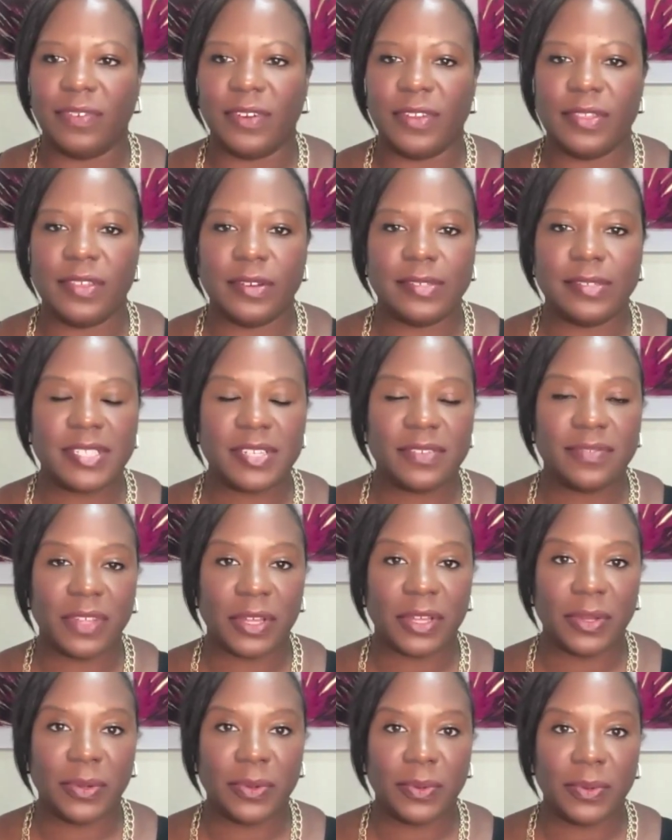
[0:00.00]
For those of
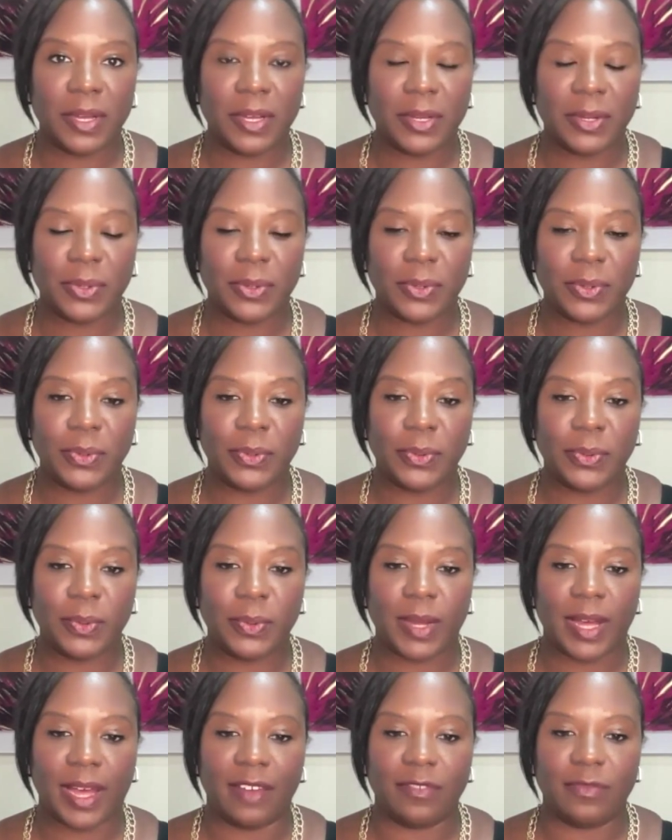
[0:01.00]
you
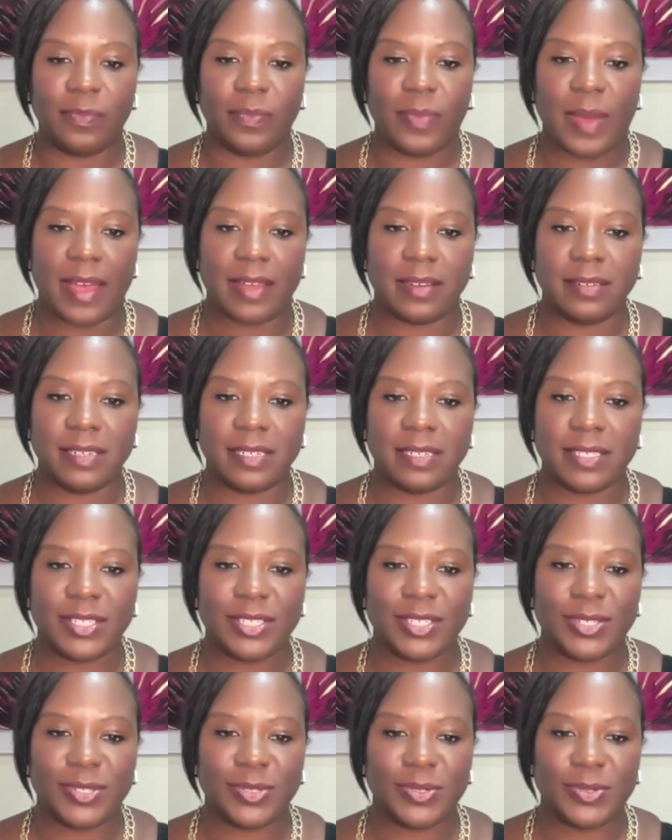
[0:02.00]
who have been
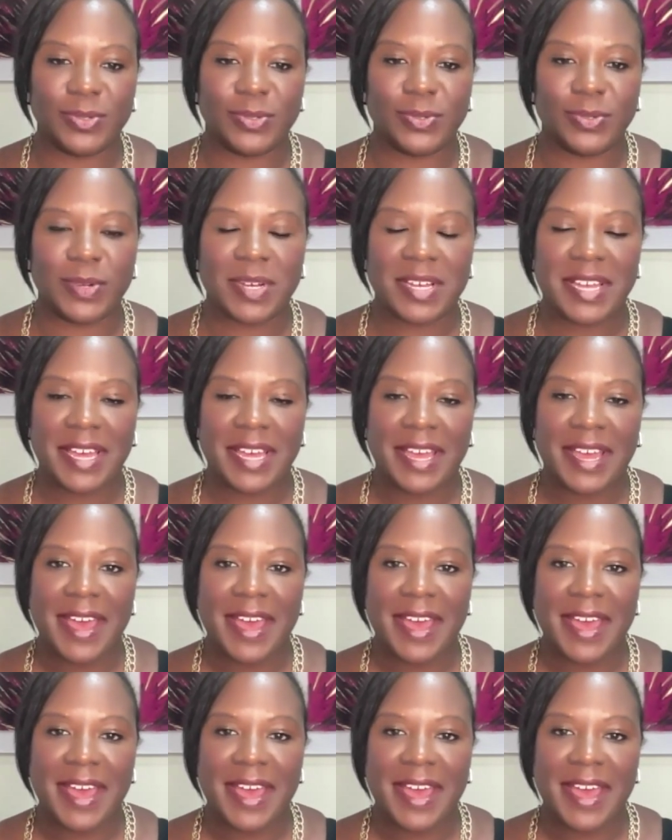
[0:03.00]
to